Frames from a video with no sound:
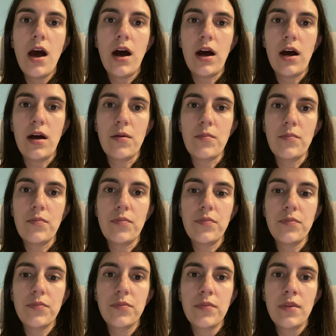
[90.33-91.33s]
Um,
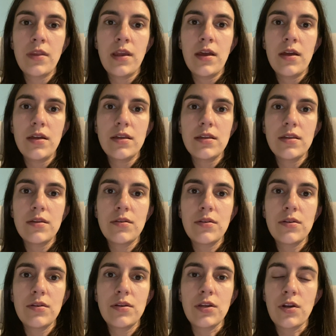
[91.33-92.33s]

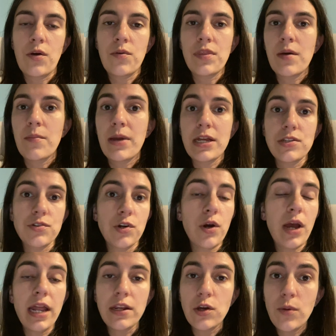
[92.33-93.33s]
you know, them answering
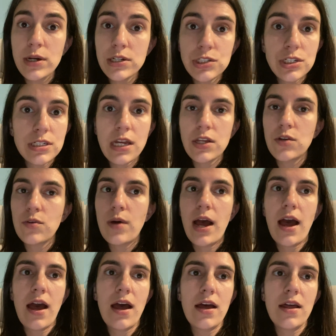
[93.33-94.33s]
any questions that you
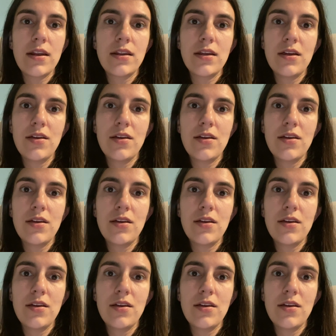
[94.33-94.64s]
had,